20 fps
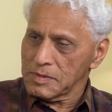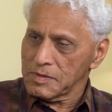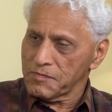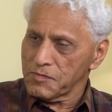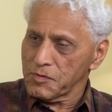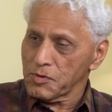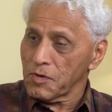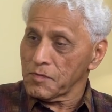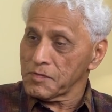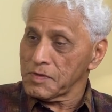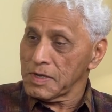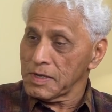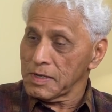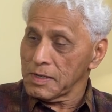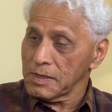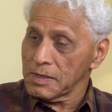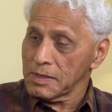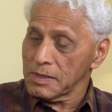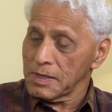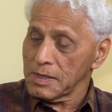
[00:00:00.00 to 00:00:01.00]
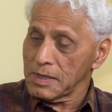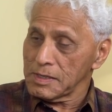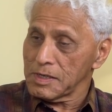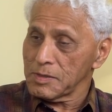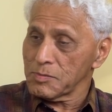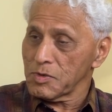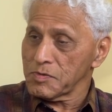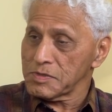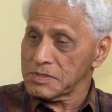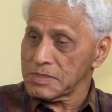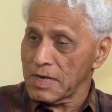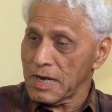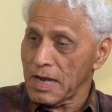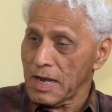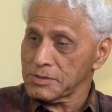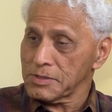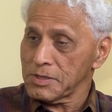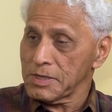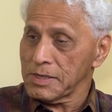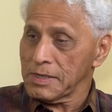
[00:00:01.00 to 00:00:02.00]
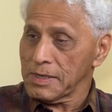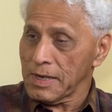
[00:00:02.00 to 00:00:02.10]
A few of the Indian movies that I actually